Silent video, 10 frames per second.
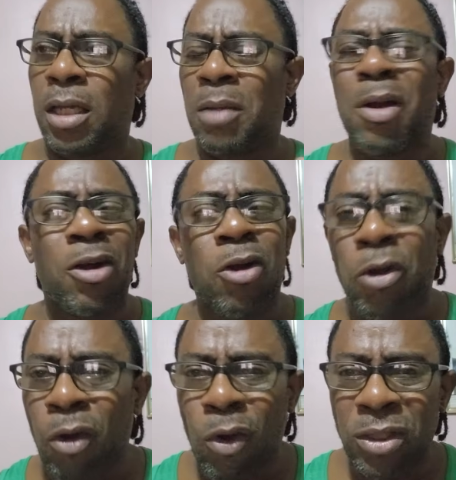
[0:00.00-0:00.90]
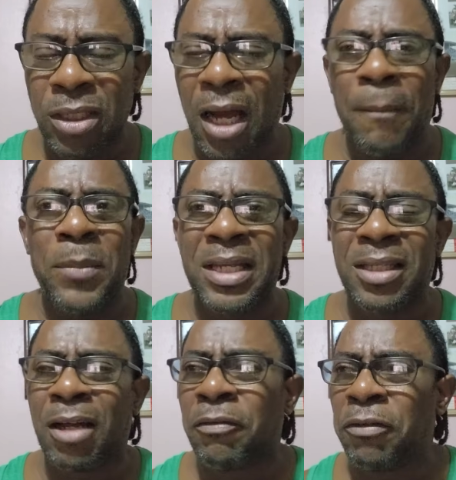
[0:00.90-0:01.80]
You might go around and meet
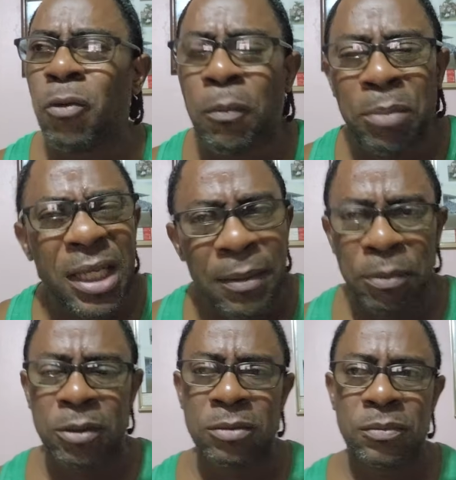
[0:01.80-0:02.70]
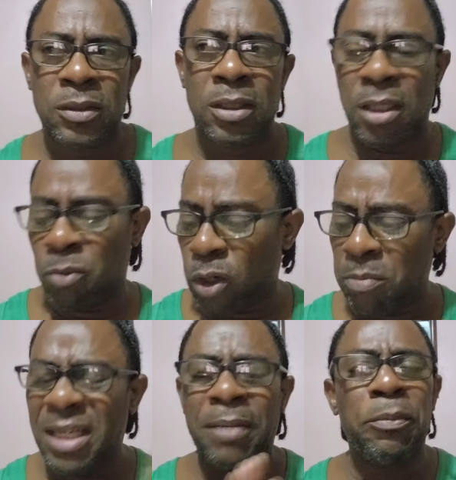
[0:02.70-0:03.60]
a few people. You go and
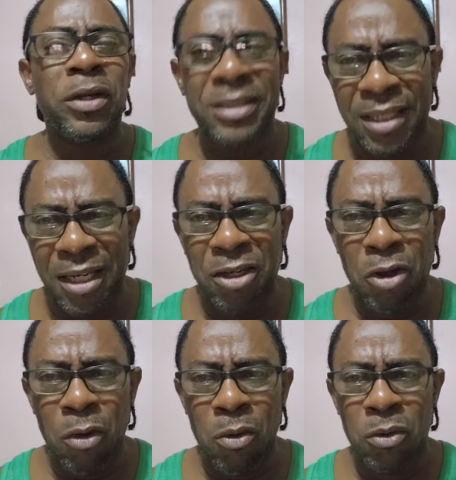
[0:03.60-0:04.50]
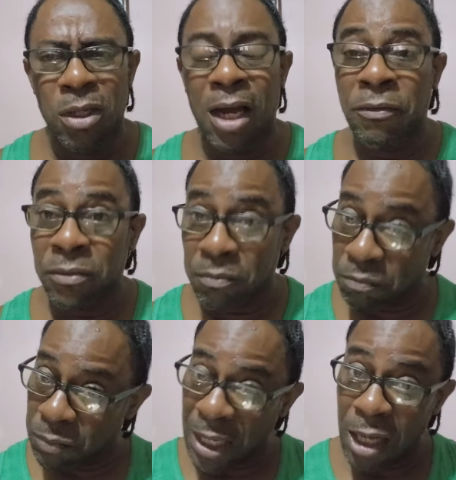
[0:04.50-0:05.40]
meet the president now of
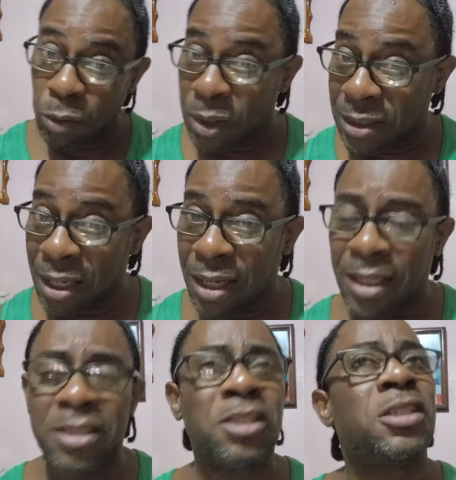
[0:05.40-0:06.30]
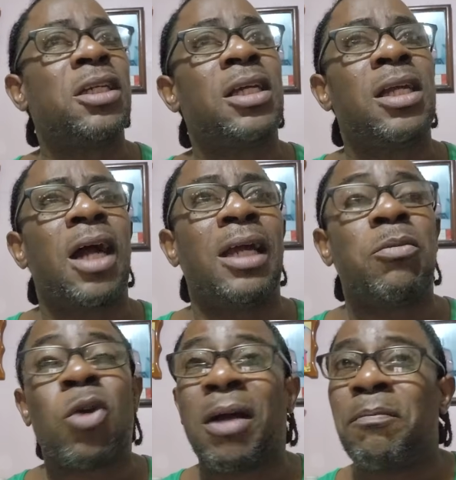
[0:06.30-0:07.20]
Northwest College, and
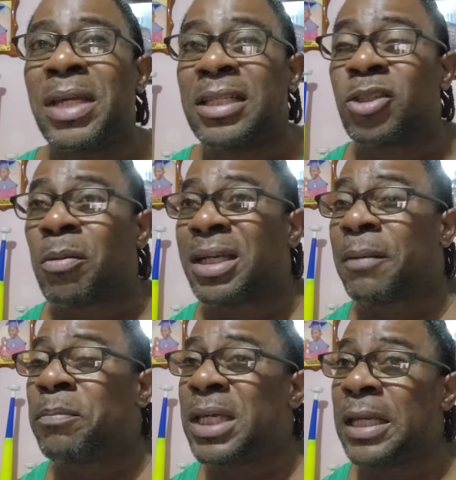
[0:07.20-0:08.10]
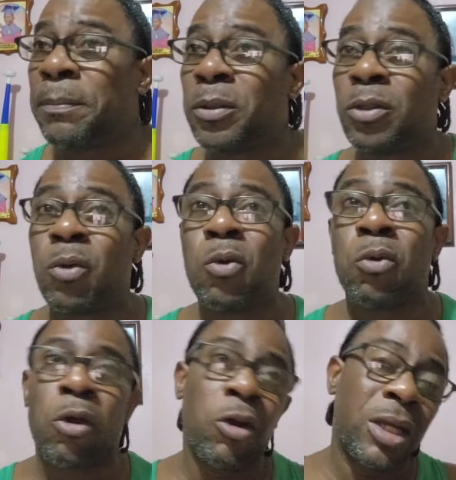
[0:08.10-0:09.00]
I'm going to meet some other people who
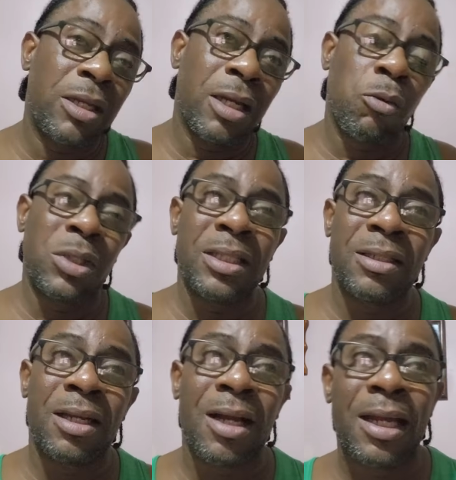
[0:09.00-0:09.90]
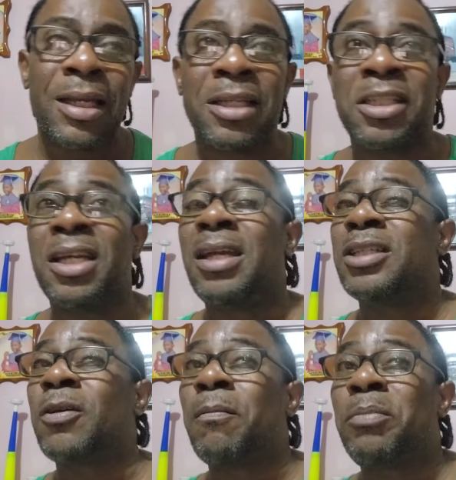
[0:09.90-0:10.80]
work within the college,
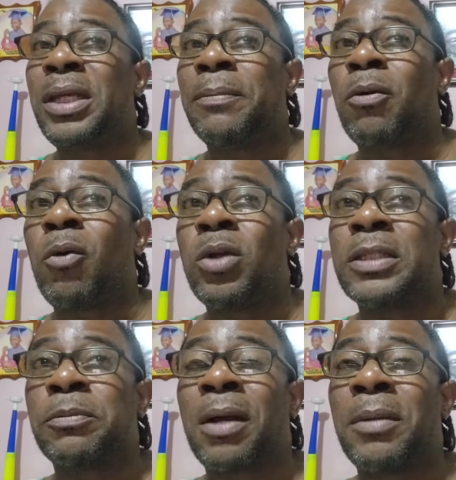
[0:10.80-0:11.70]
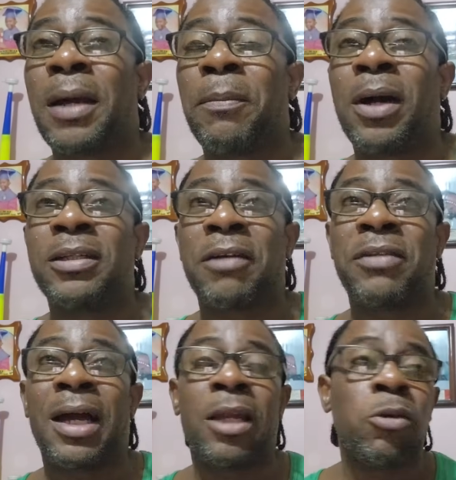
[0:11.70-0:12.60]
some people who is probably a part of
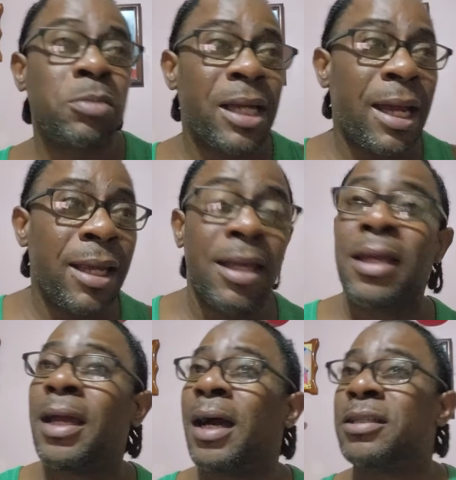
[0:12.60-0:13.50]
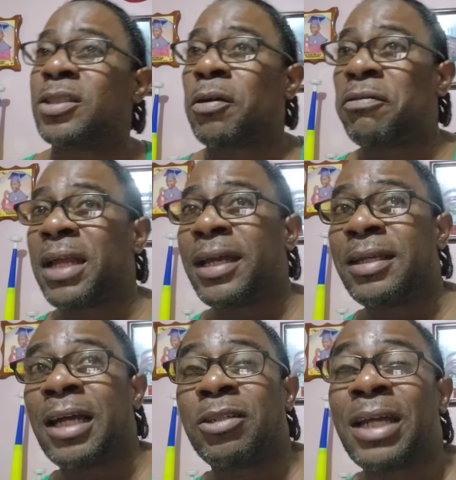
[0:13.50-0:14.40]
the alumni and stuff like
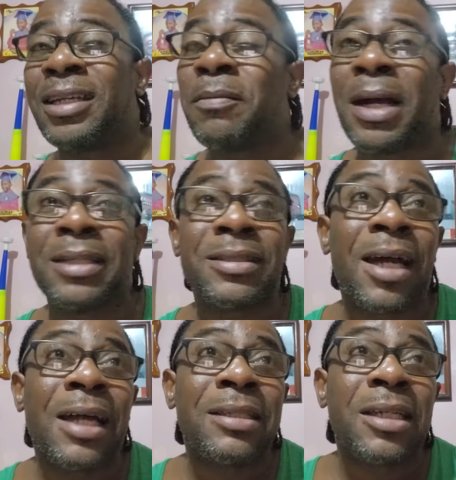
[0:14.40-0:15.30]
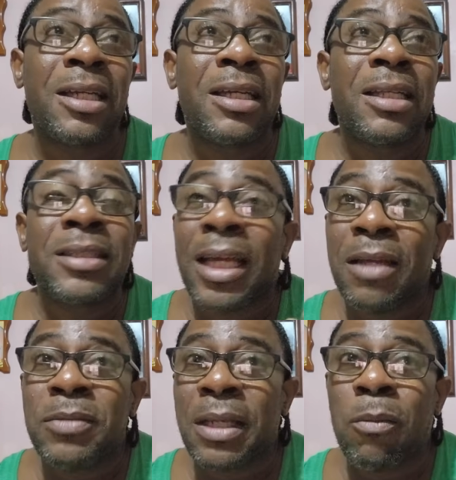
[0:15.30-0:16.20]
that, that them all start tell
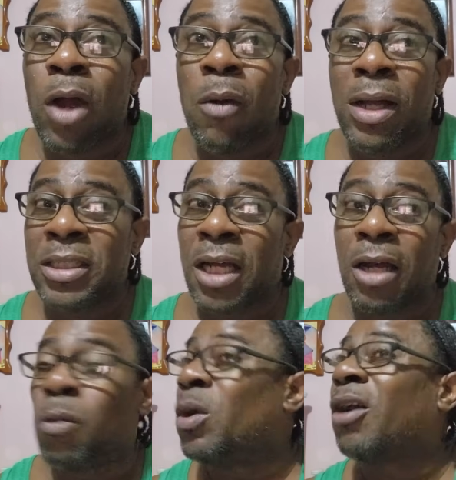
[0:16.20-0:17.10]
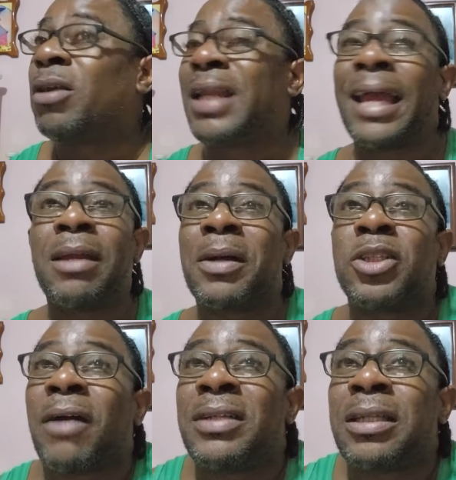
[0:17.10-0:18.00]
him, say, boy, watch ya, we are going, like them a
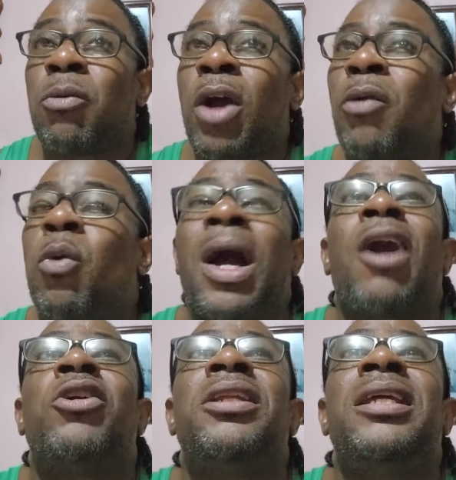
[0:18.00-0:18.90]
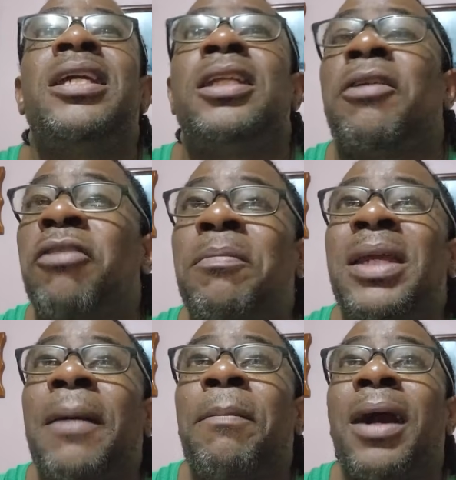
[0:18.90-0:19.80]
try to say, boy, we are going to need you to be
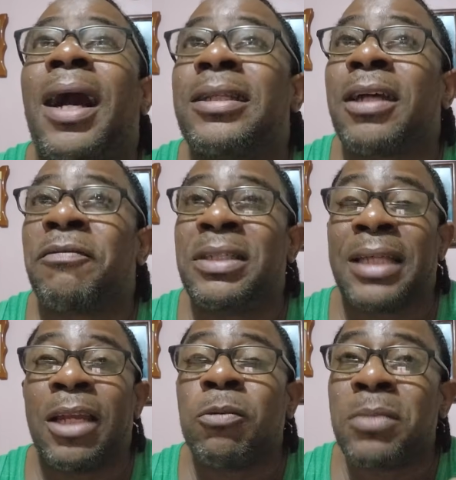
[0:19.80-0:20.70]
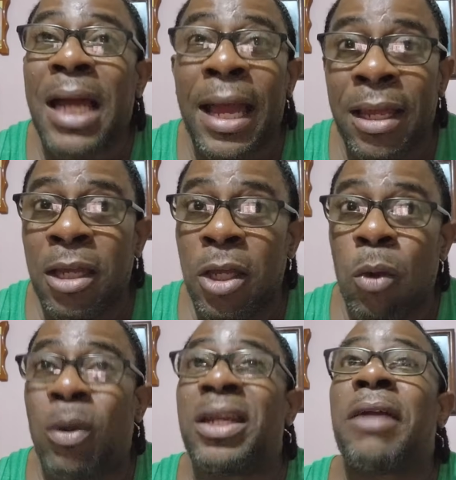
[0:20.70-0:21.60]
a part of this alumni
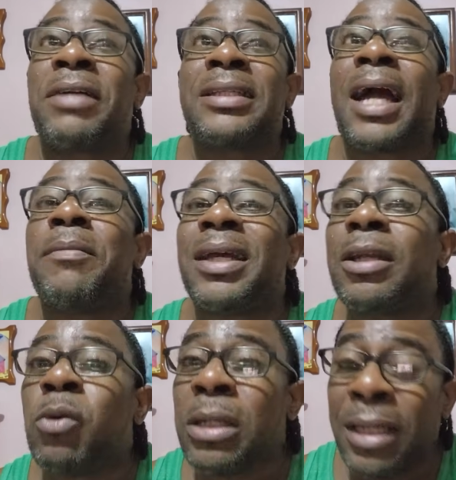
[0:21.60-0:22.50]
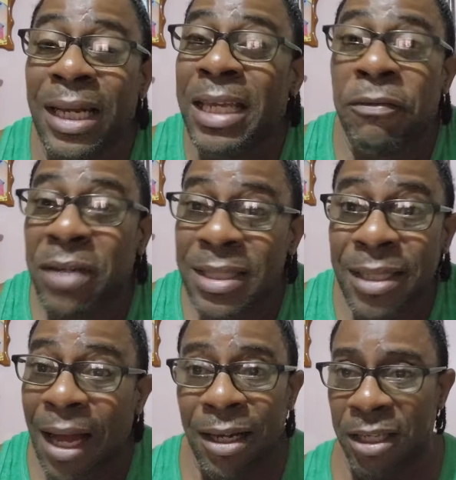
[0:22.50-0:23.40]
whenever time you leave this
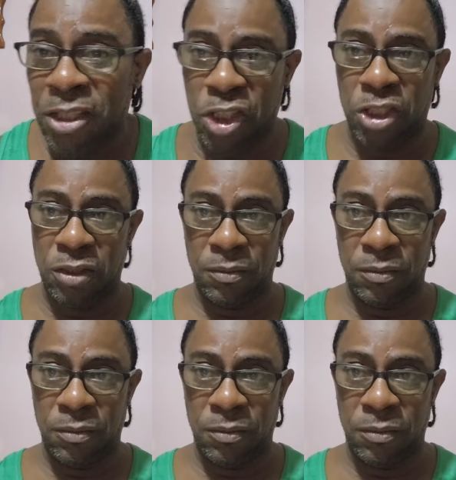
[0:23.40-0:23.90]
college.